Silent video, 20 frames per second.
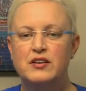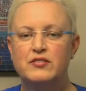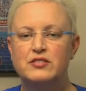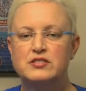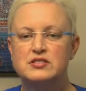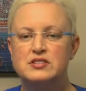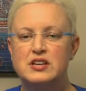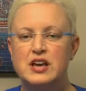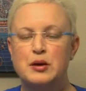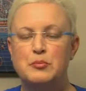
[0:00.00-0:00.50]
of
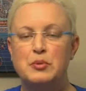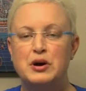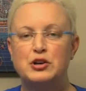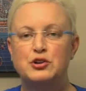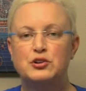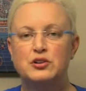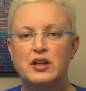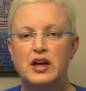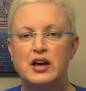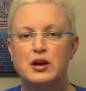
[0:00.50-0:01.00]
the same
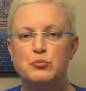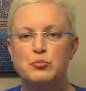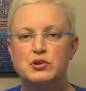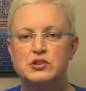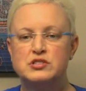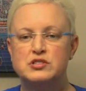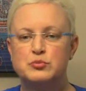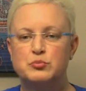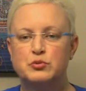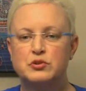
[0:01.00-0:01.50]
underlying
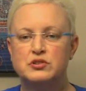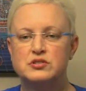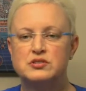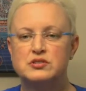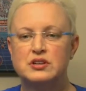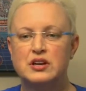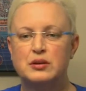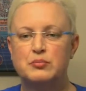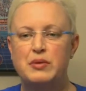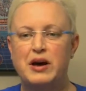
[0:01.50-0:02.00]

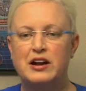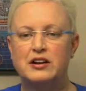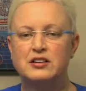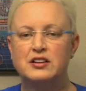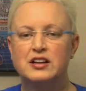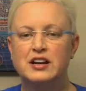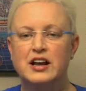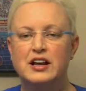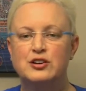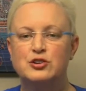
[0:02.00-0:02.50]
principles in
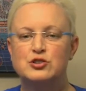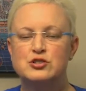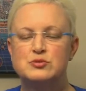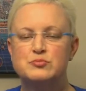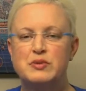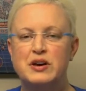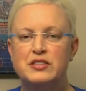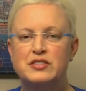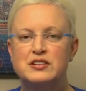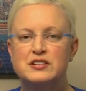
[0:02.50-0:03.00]
Madeline Hunter's
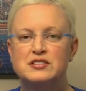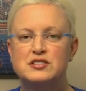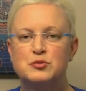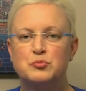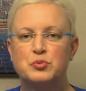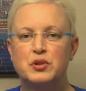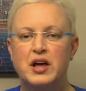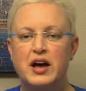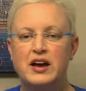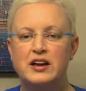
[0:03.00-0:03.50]
methods
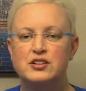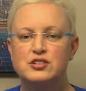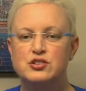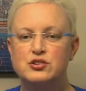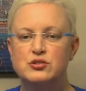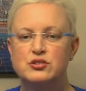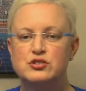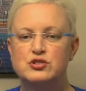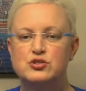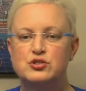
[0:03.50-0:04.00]
apply
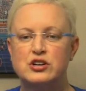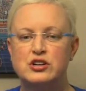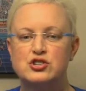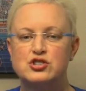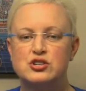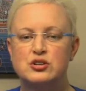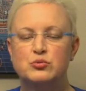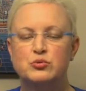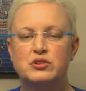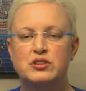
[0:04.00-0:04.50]
to
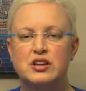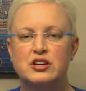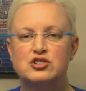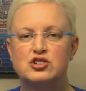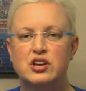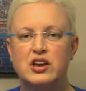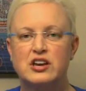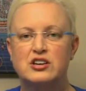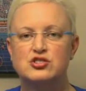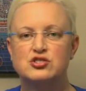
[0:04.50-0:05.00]
instruction with
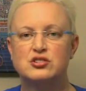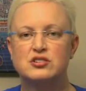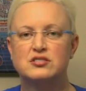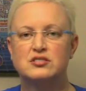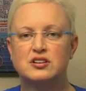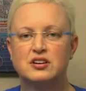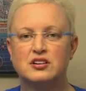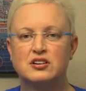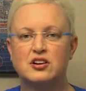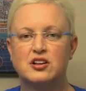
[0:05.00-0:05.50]
educational
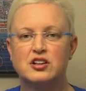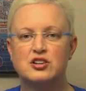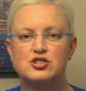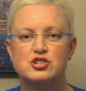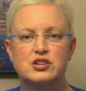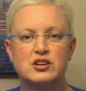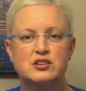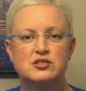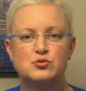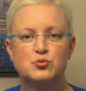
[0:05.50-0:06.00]

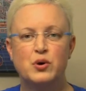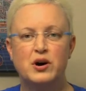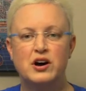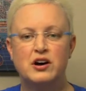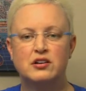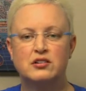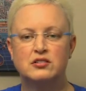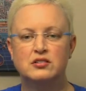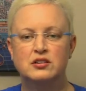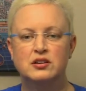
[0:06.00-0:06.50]
technology as
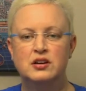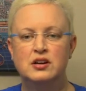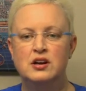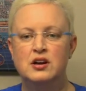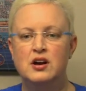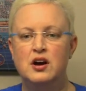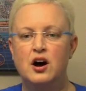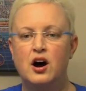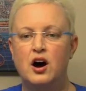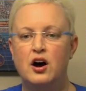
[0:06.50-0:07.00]
well,
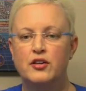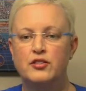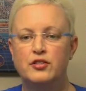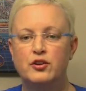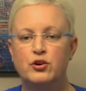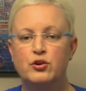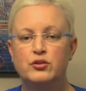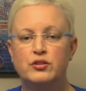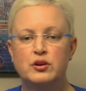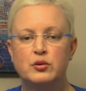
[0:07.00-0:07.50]

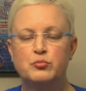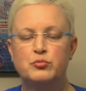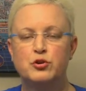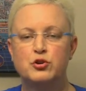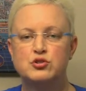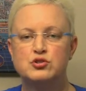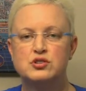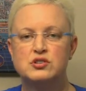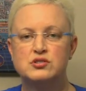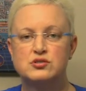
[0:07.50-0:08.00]
although the
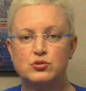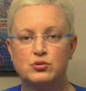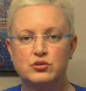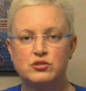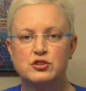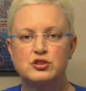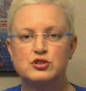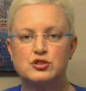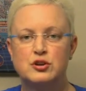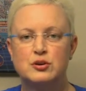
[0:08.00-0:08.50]
approaches
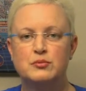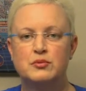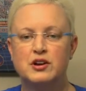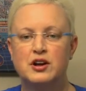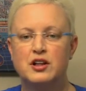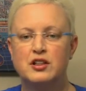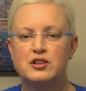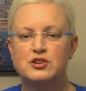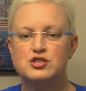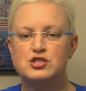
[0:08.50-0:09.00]
or the
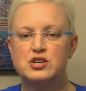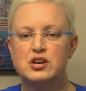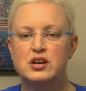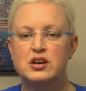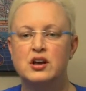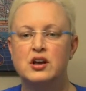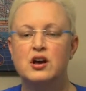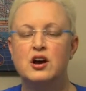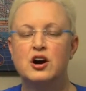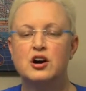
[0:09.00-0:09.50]

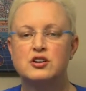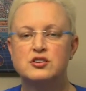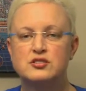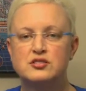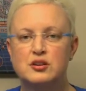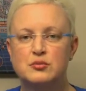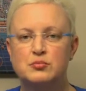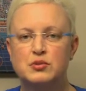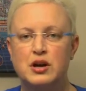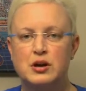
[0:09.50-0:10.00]
terminology are
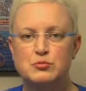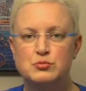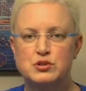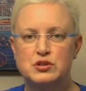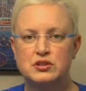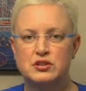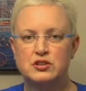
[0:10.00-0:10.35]
sometimes a